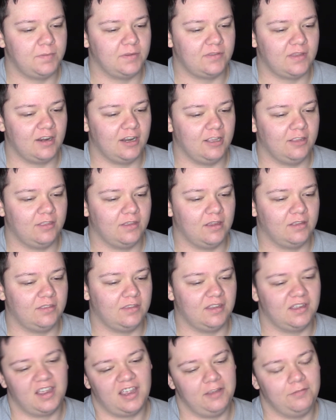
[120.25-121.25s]
but then I thought
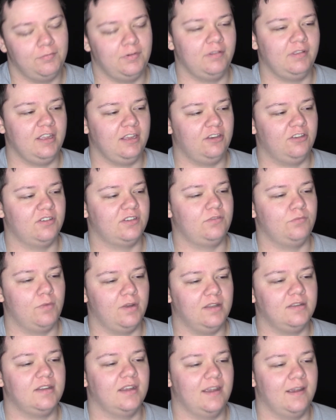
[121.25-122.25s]
that I really just
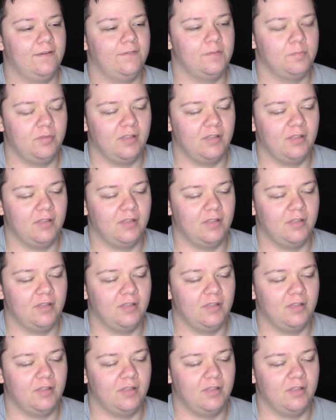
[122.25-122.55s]
wanted to have a